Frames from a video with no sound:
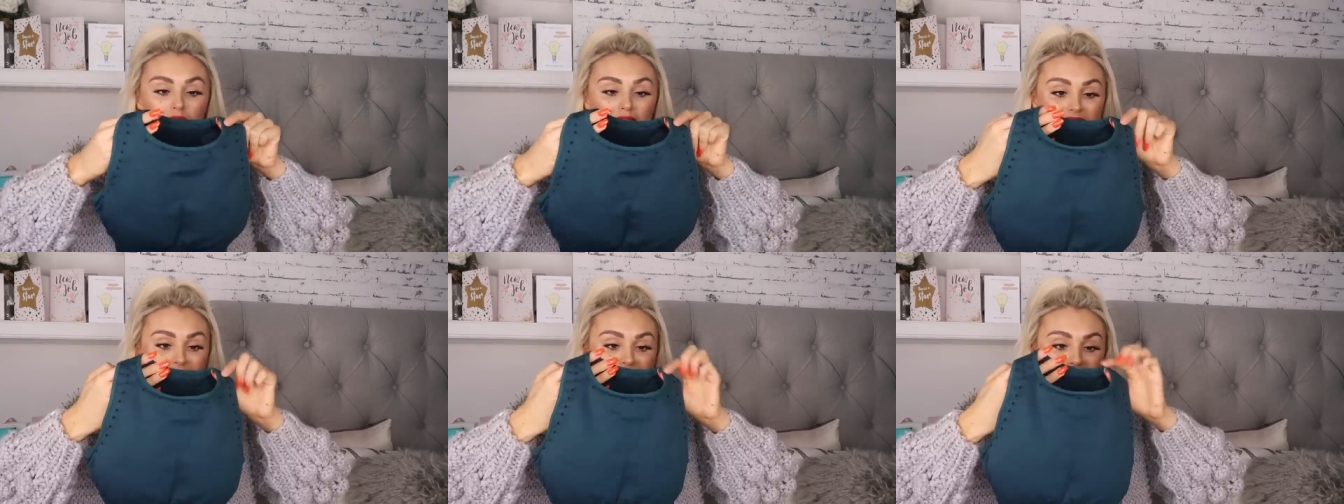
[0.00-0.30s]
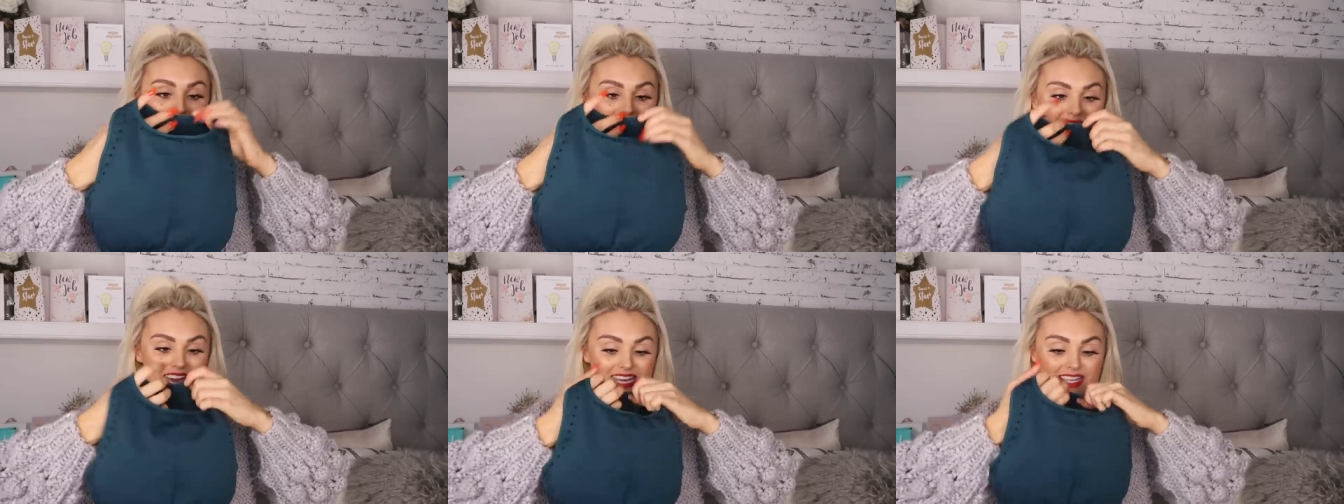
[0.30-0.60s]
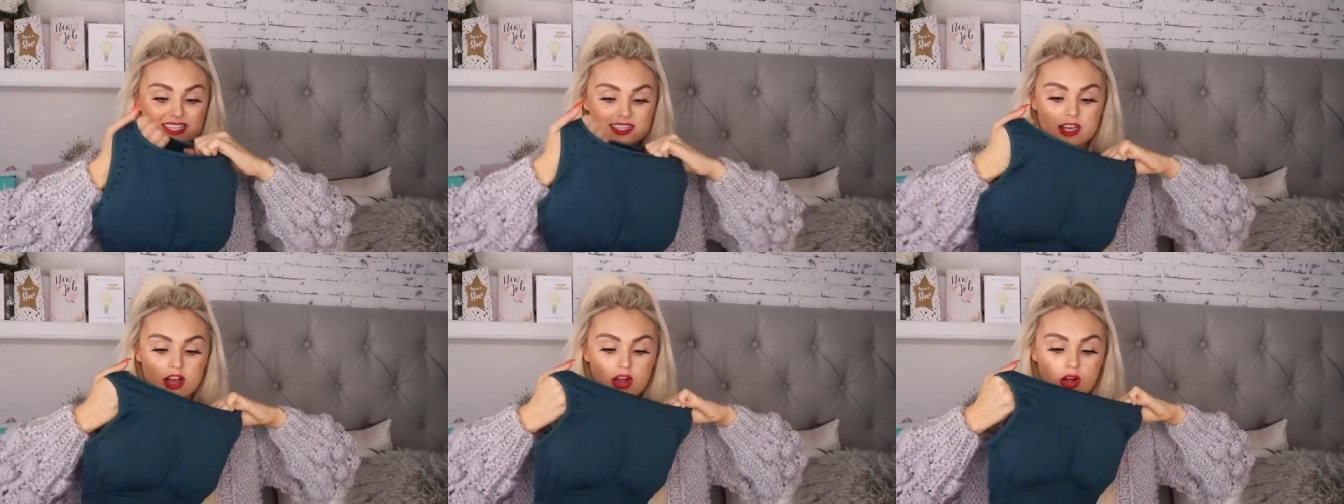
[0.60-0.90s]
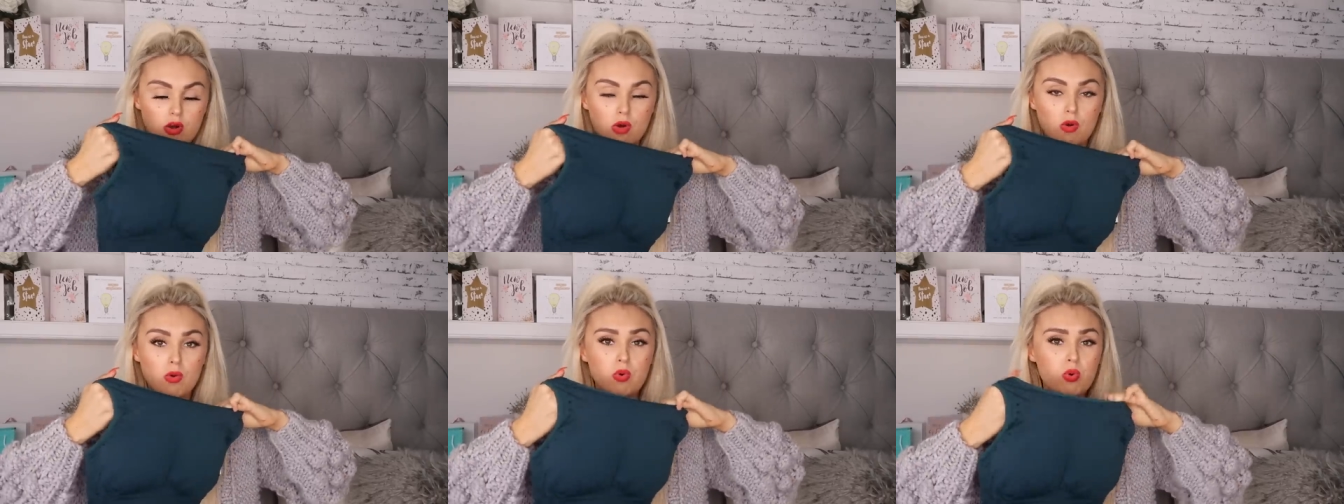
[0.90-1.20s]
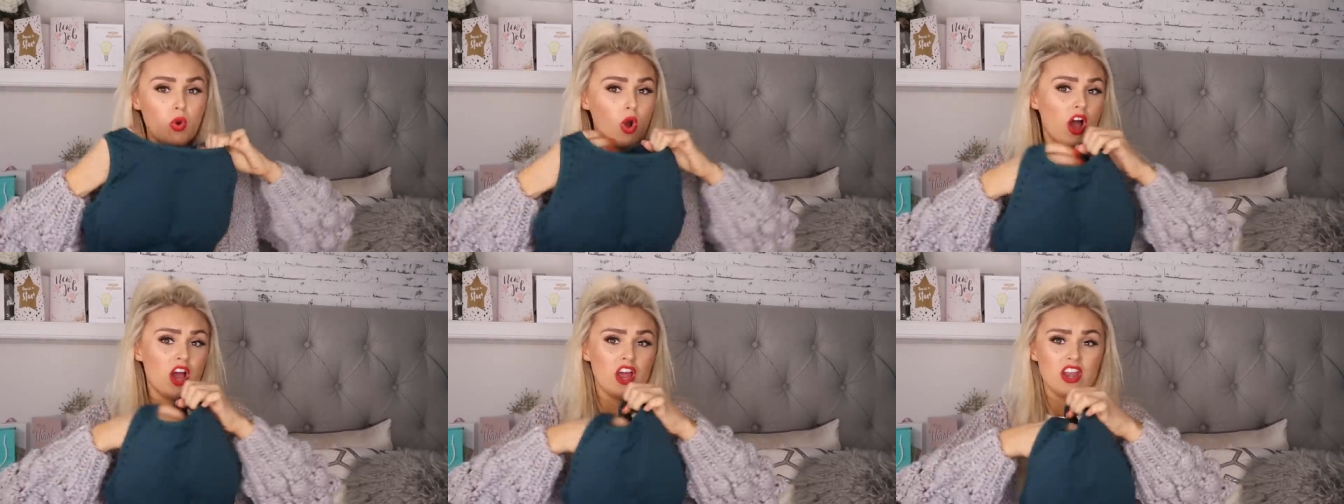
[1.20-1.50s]
Like that is,
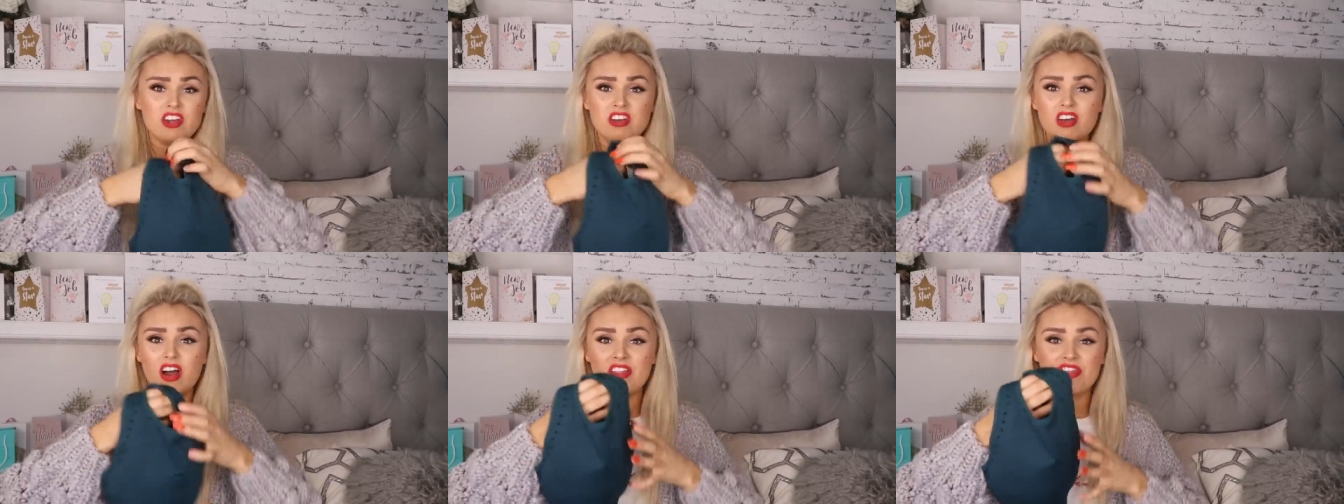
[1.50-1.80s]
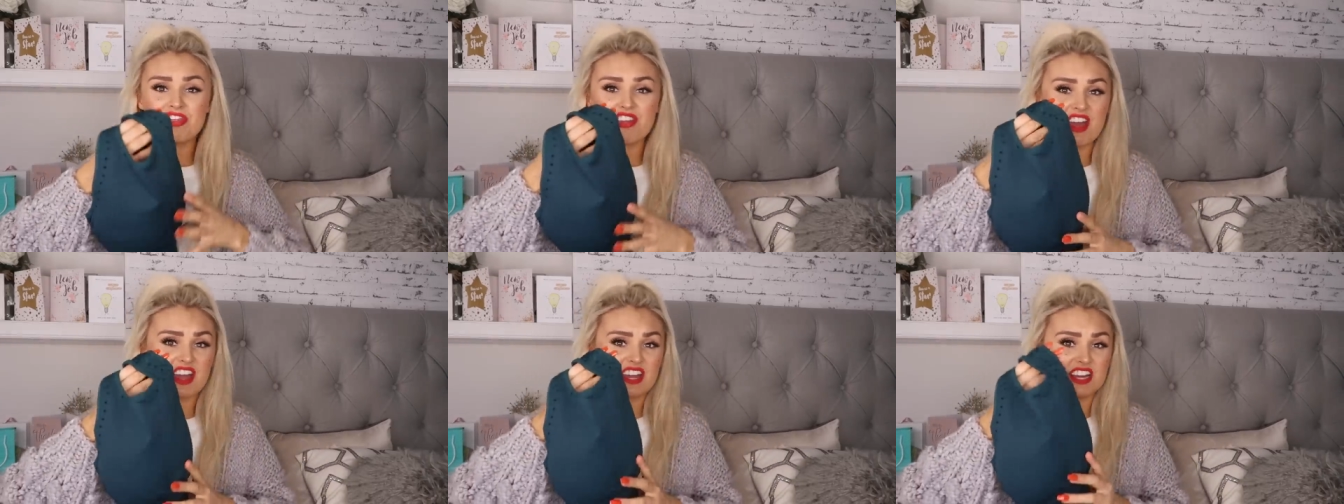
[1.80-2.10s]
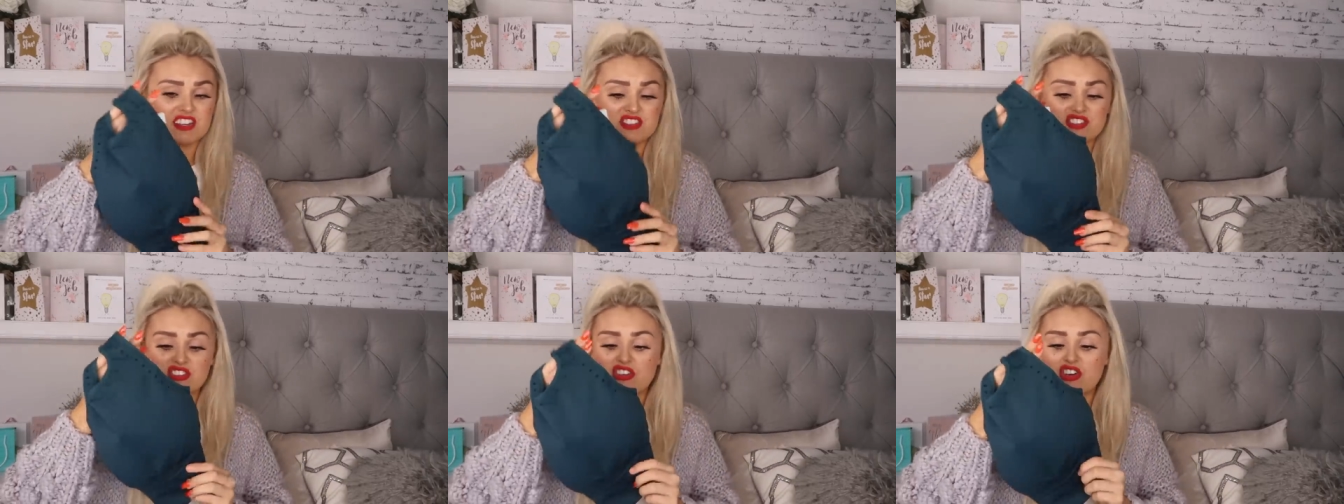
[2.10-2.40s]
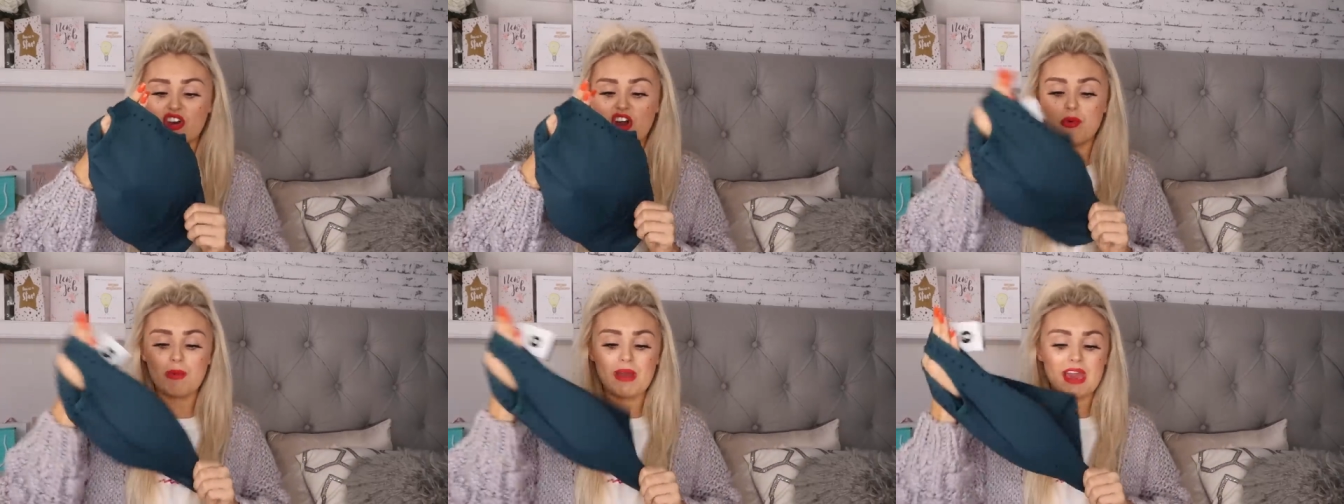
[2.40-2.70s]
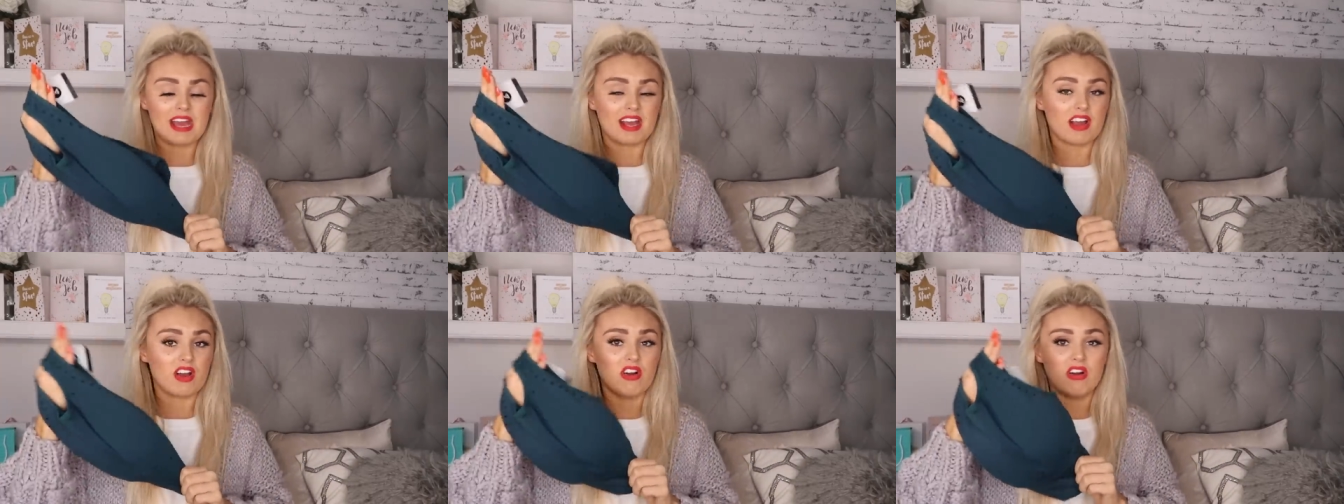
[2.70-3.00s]
nothing is
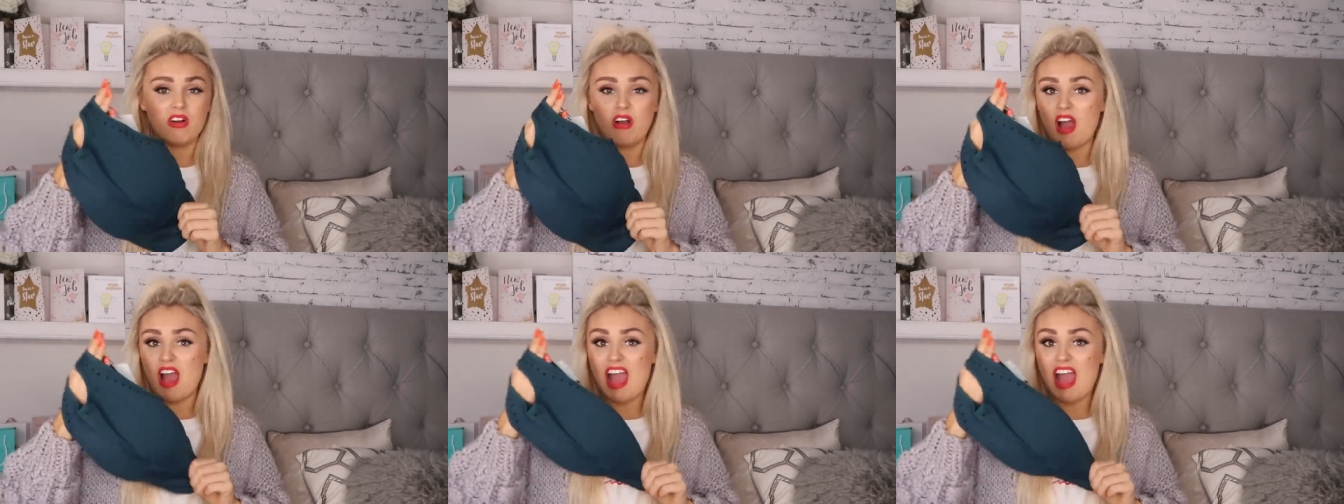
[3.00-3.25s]
going